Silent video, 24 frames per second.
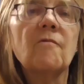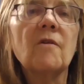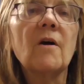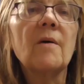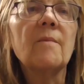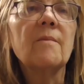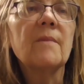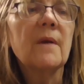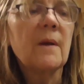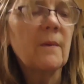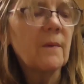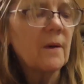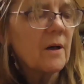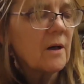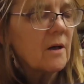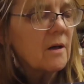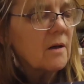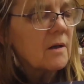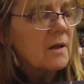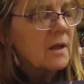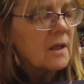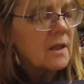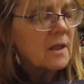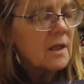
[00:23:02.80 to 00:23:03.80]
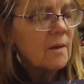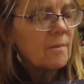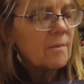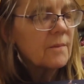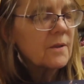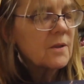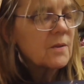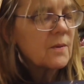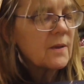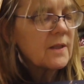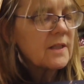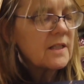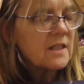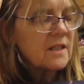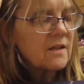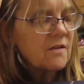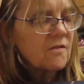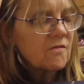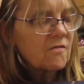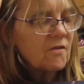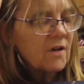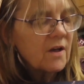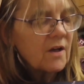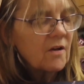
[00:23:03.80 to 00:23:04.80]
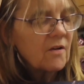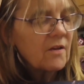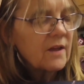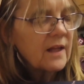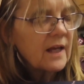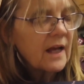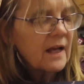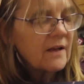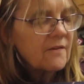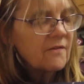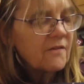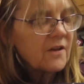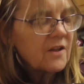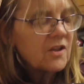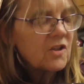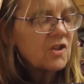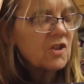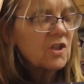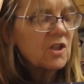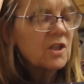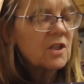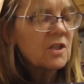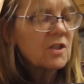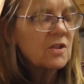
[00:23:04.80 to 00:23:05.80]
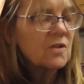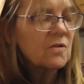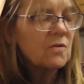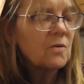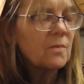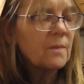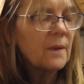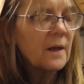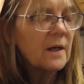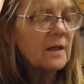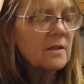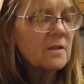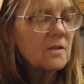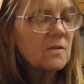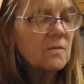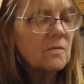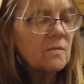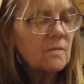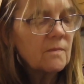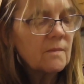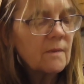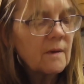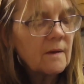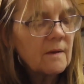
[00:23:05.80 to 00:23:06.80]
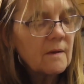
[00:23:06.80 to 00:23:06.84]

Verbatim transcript: Right, here we are. Number 23 on the Advent Jigsaw Puzzle.